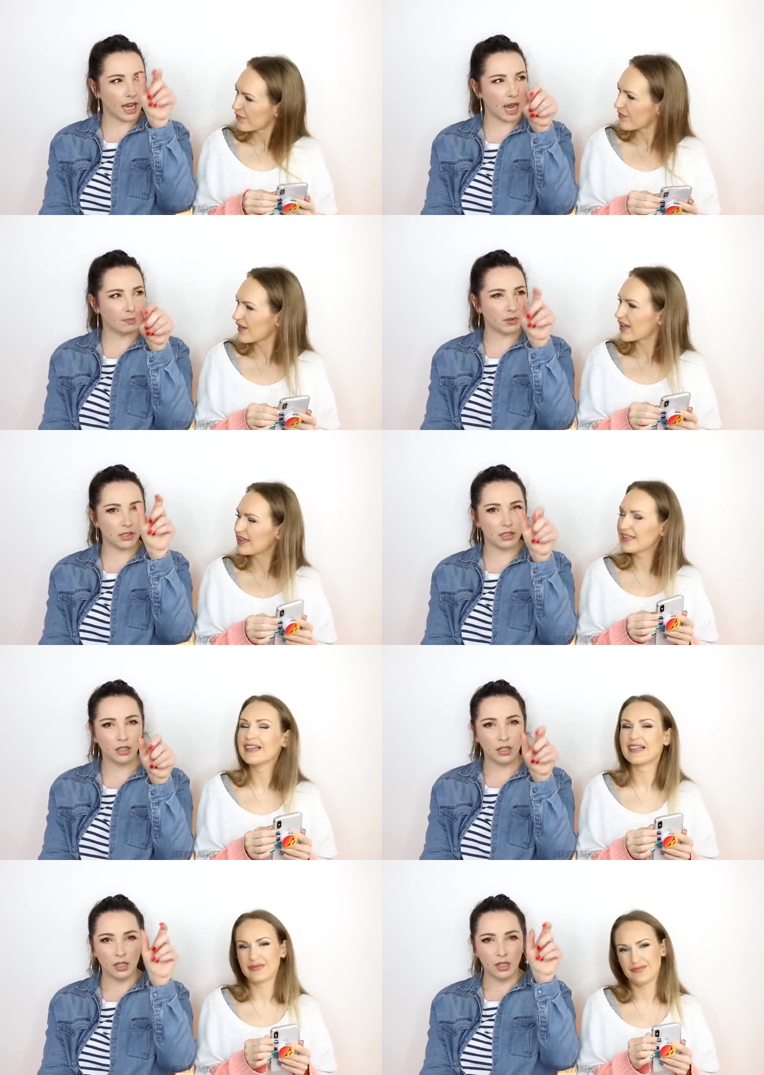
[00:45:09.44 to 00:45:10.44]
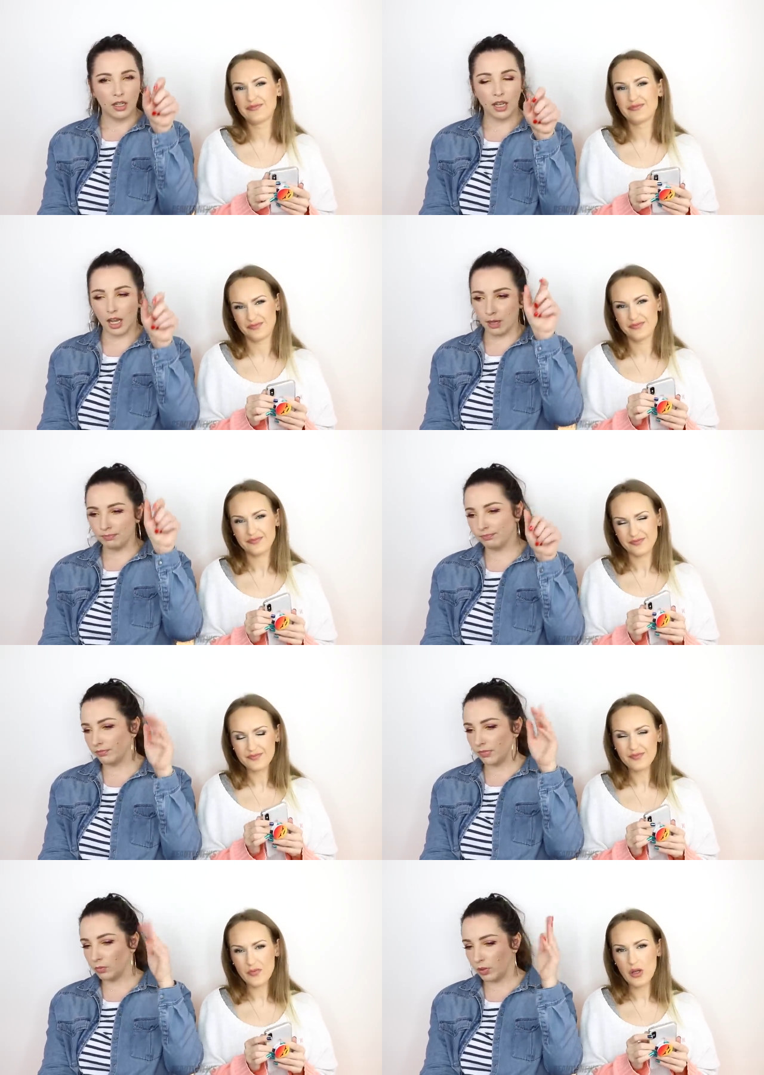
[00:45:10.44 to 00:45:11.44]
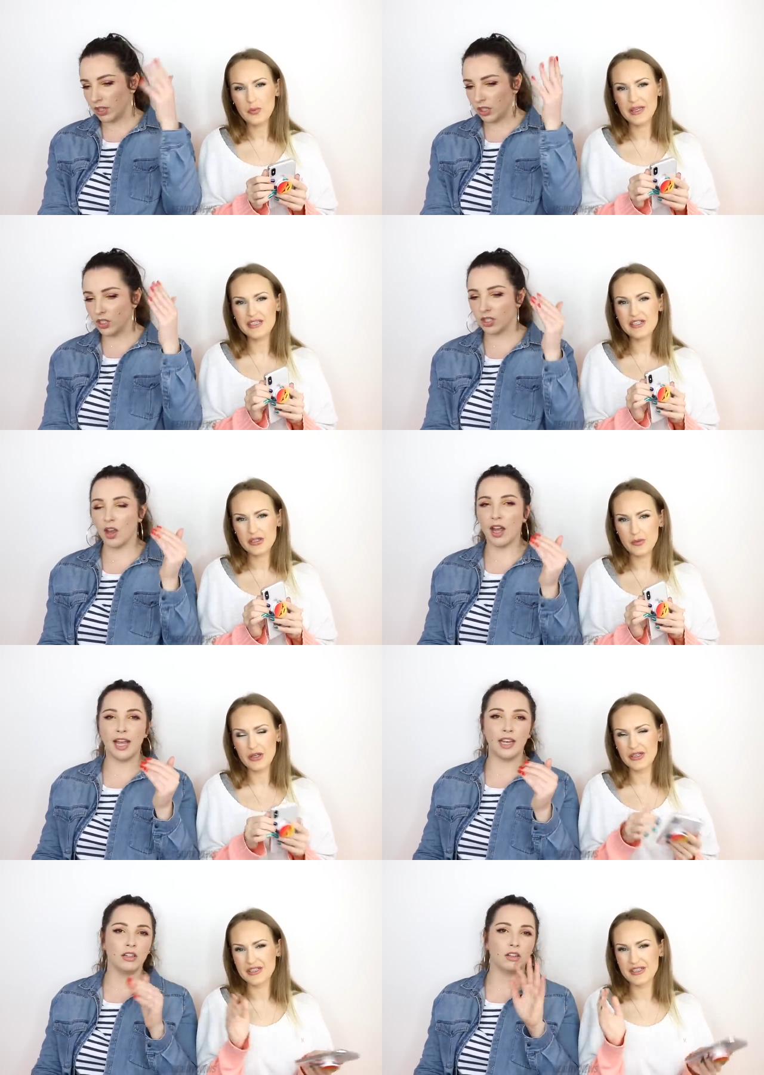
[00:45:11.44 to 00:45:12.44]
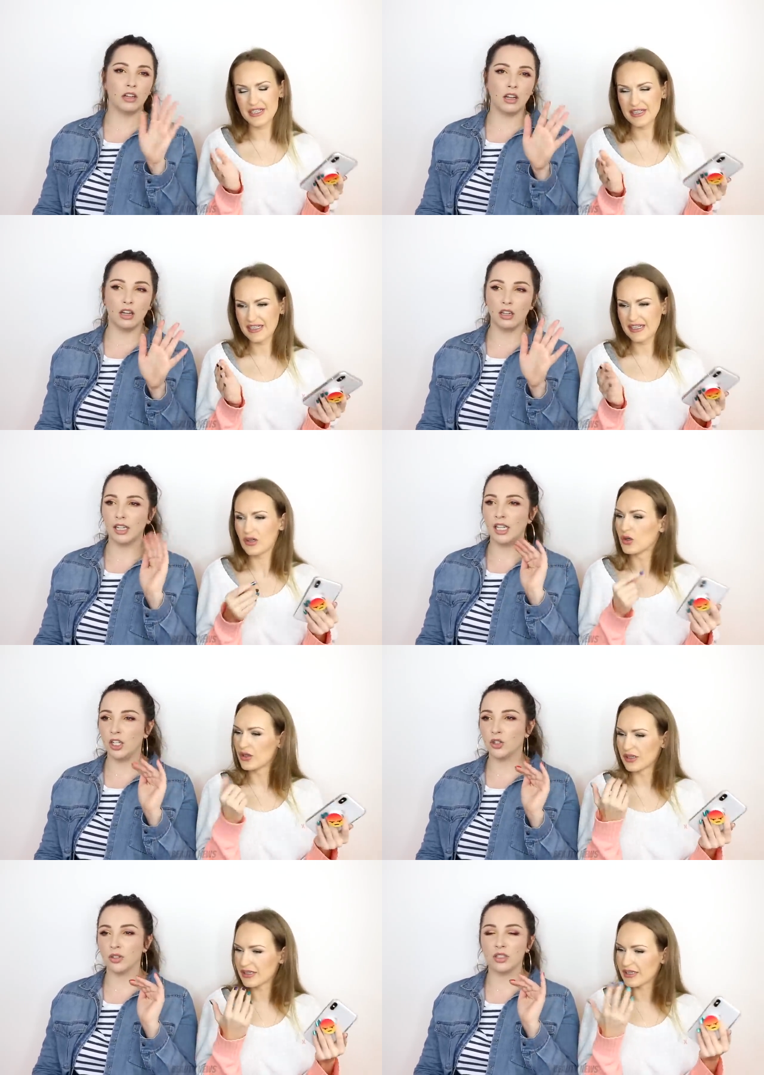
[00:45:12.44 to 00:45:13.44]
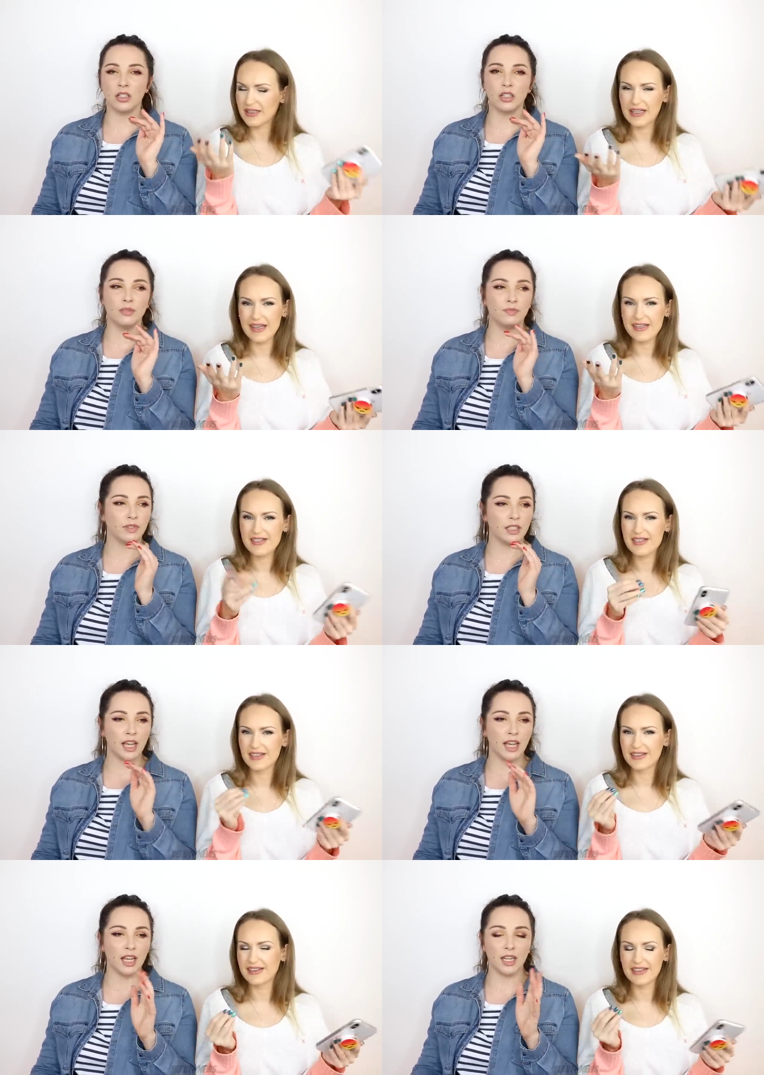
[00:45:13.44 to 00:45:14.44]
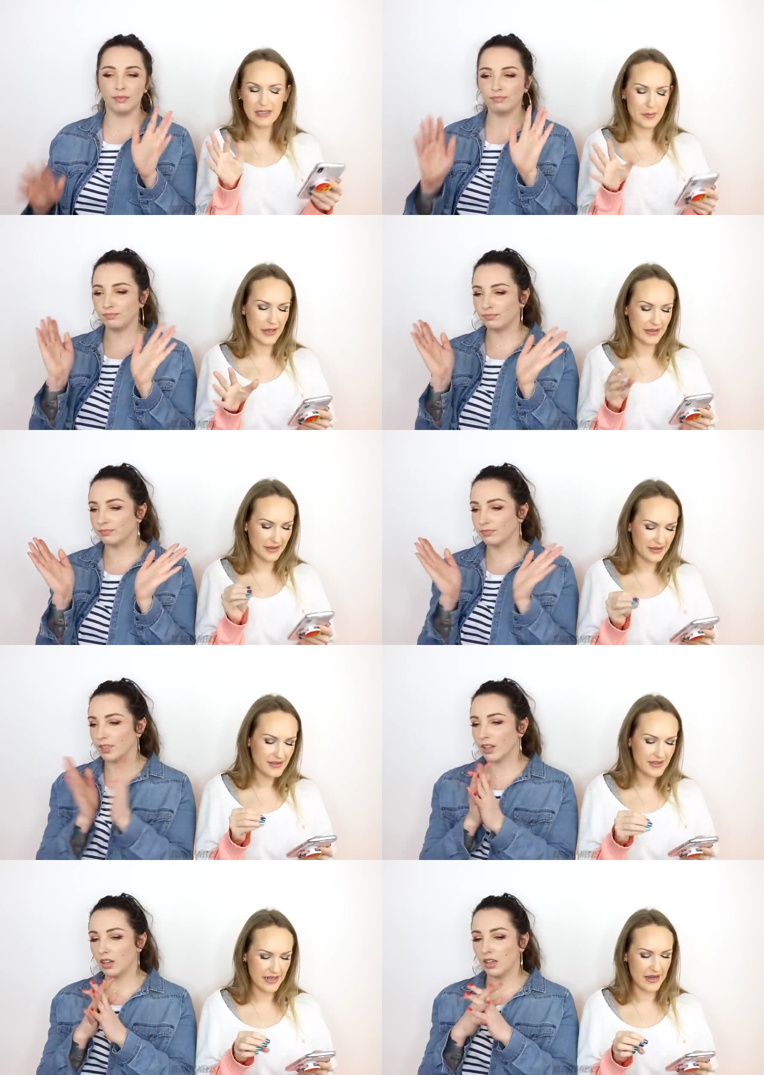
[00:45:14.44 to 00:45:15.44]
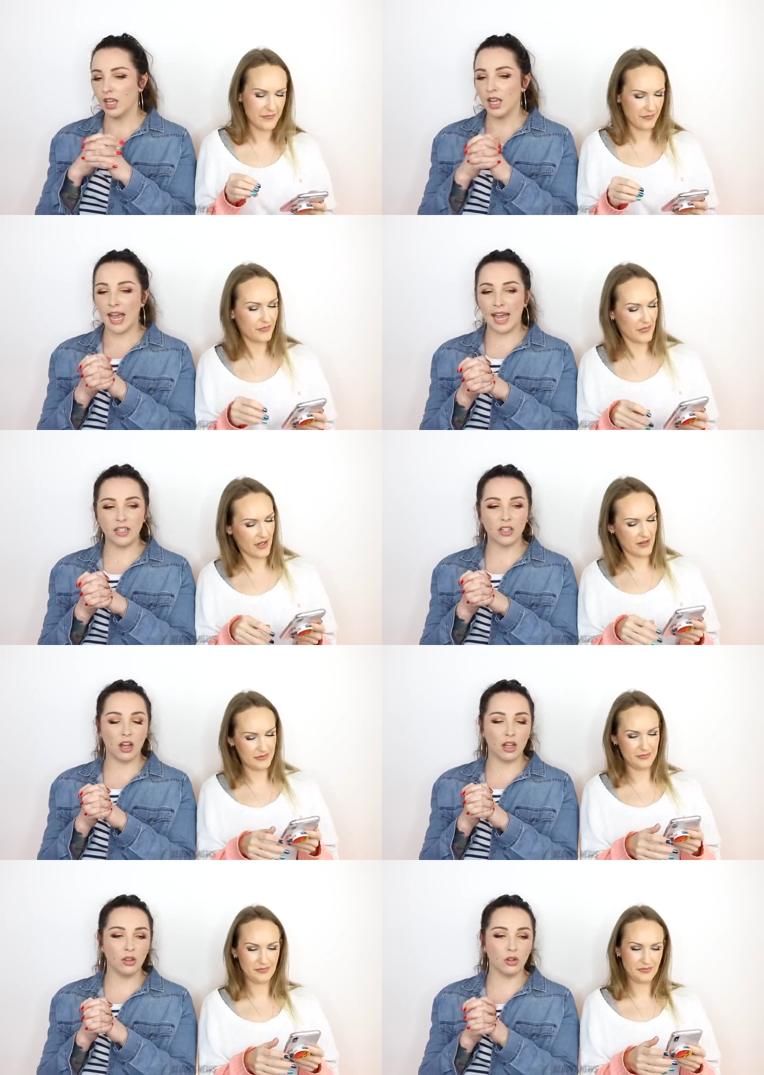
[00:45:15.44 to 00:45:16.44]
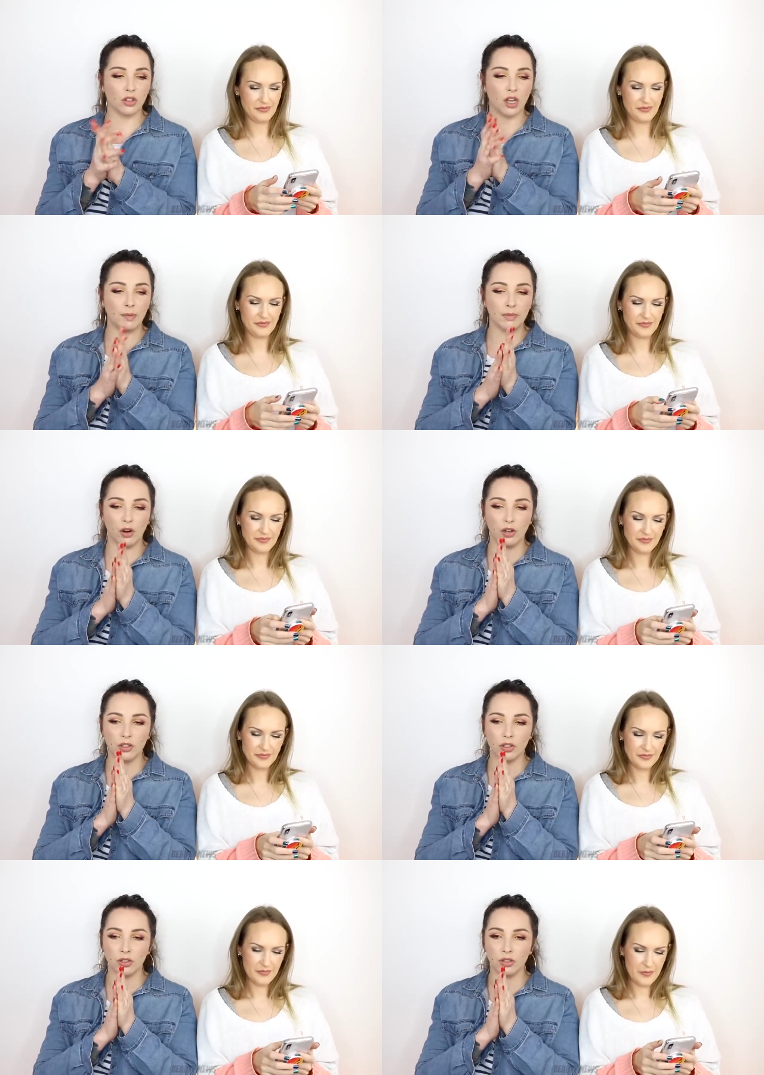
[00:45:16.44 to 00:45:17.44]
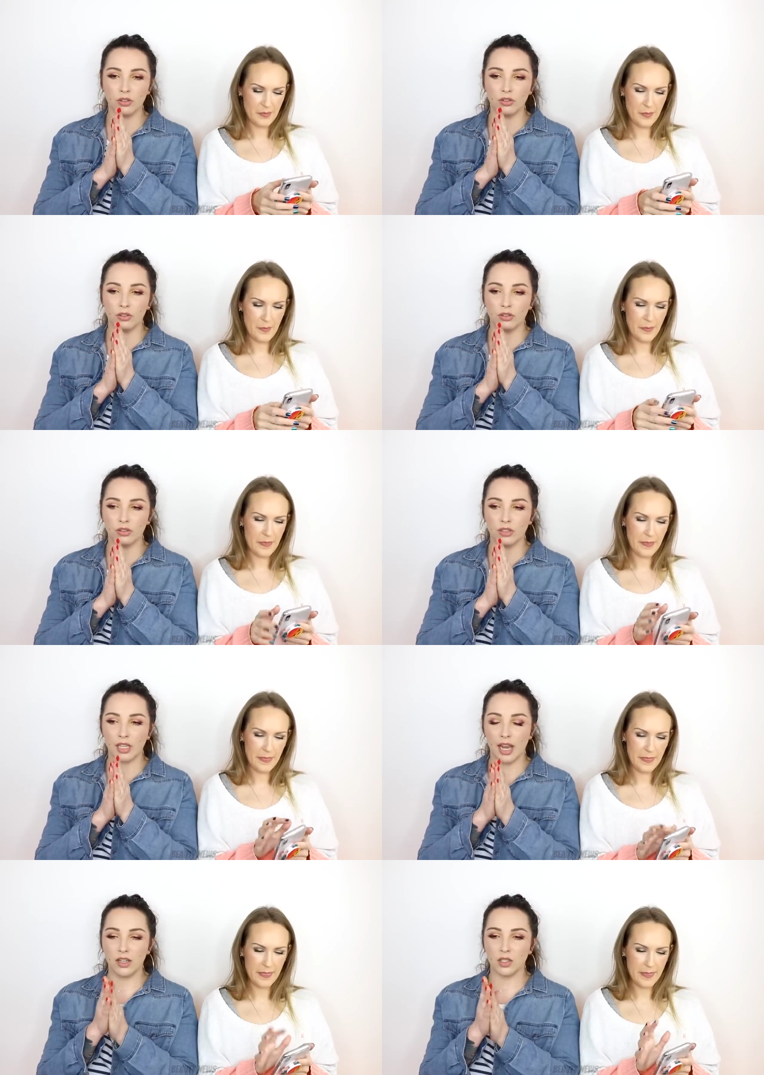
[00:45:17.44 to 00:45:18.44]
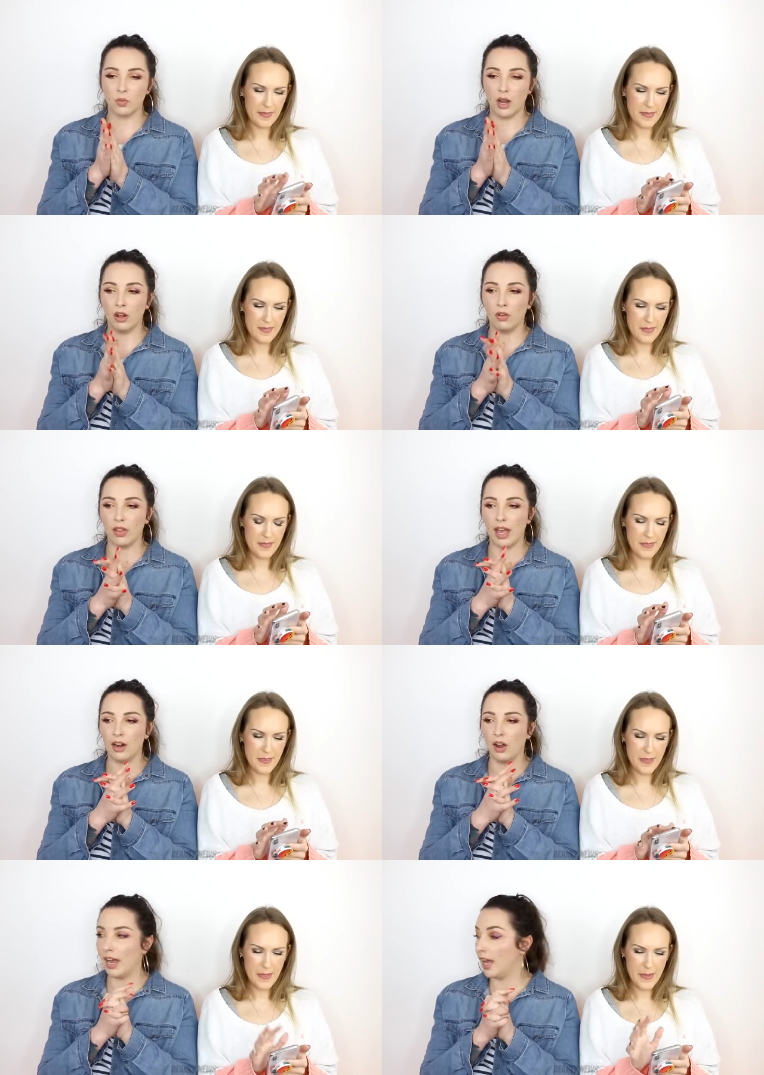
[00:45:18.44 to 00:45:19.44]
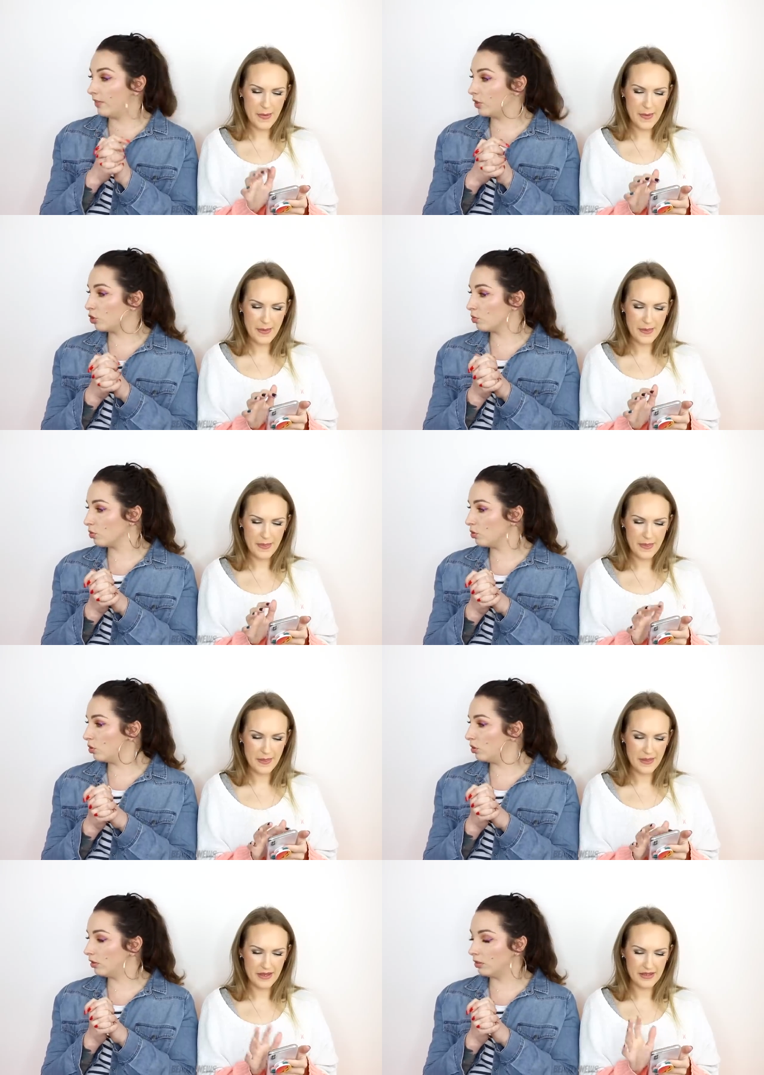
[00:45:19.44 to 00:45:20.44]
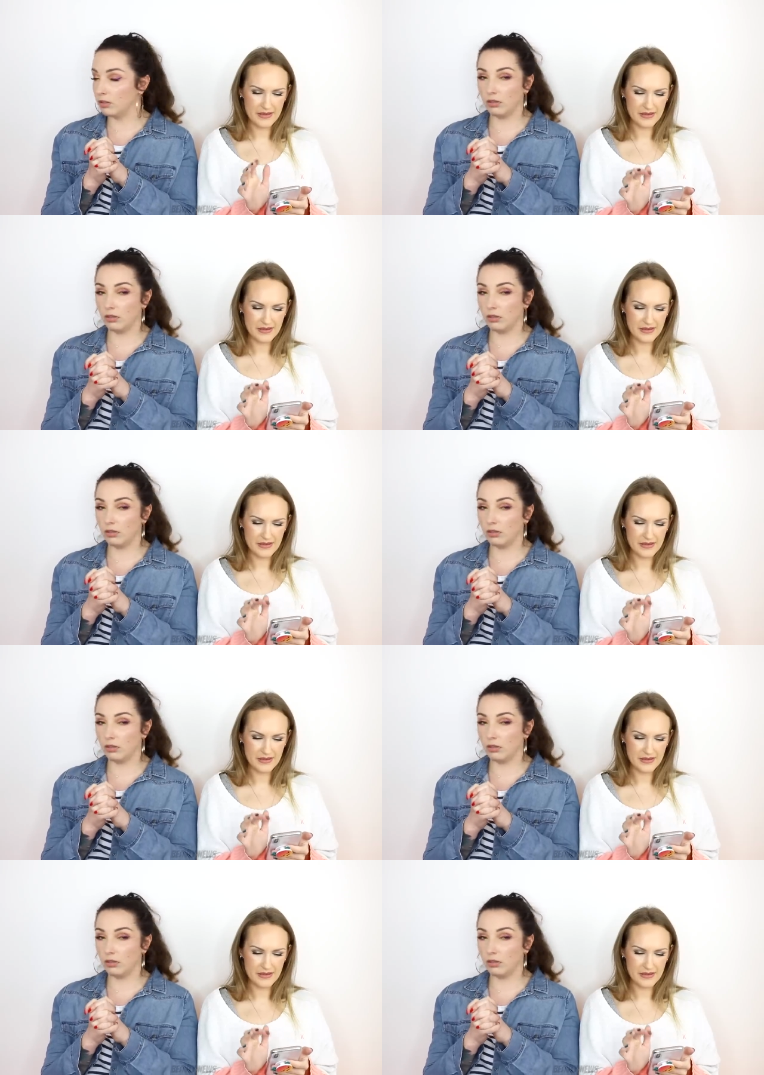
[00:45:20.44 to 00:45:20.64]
Speaker 1: caps. Yeah. With the design and the geese and the bunnies.
Speaker 2: Yeah. And look, I'm going to say as well that I have a drawer